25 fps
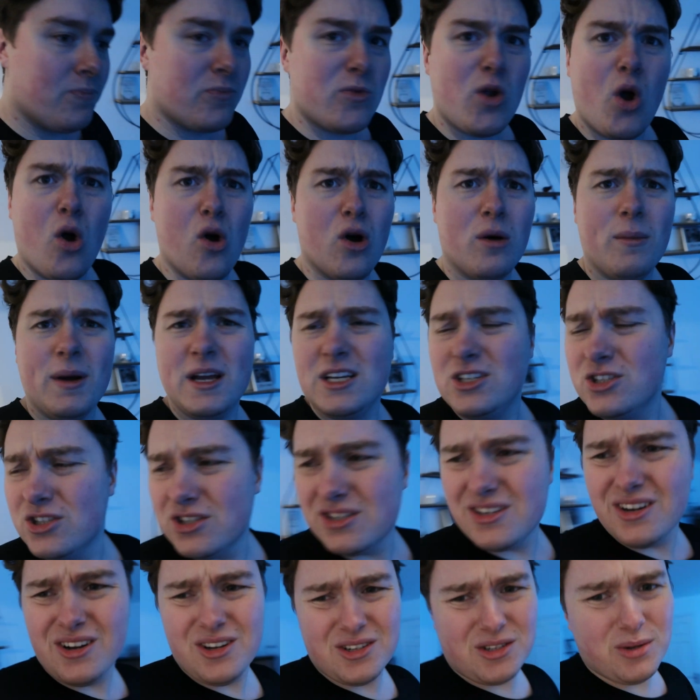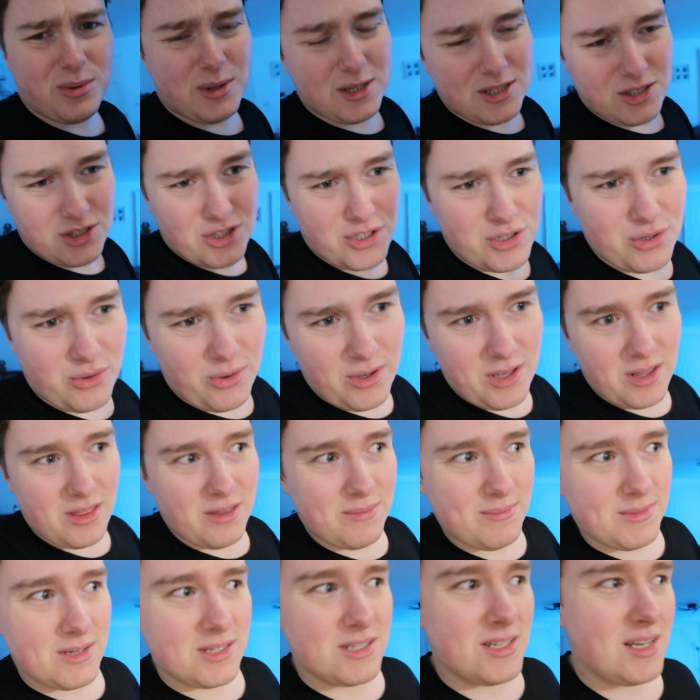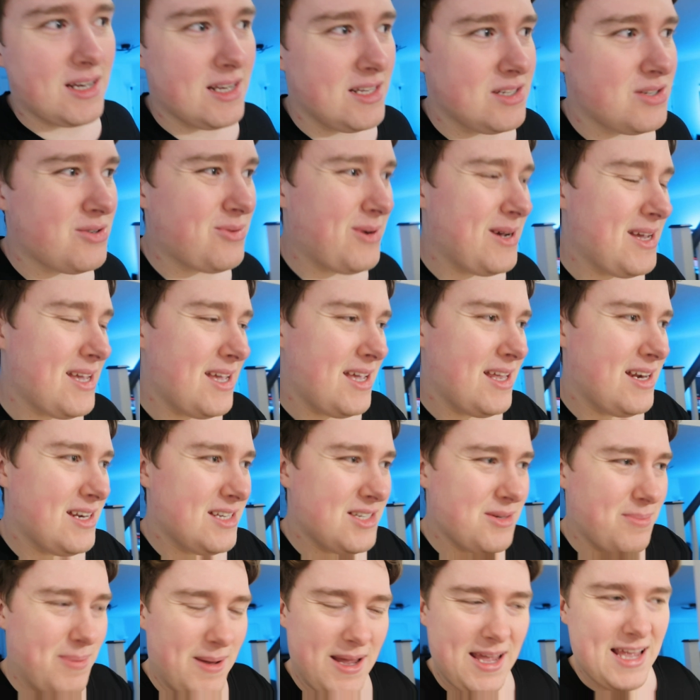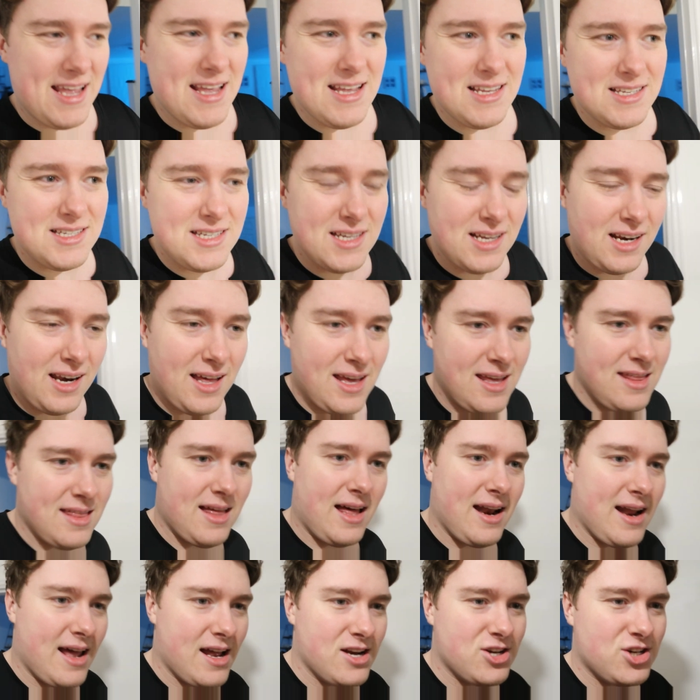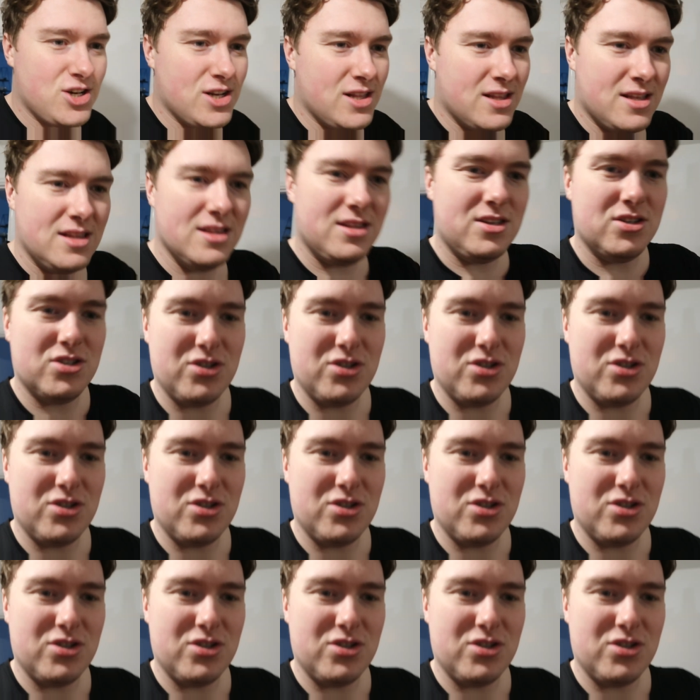Or I might just, do I just show you them? Because it is a bit easier like that actually than the